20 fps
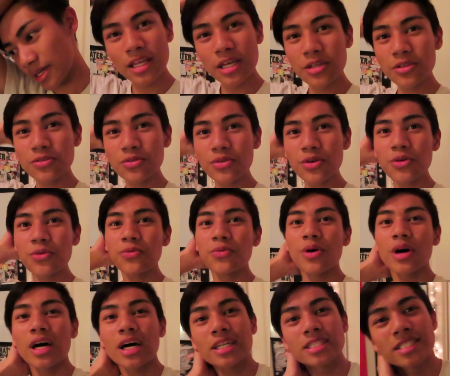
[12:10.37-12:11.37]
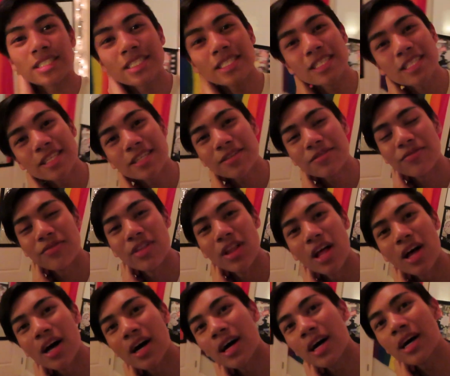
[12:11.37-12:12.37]
Thanks for watching this
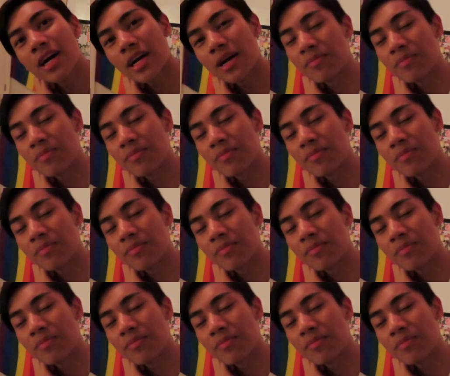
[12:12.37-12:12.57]
vlog.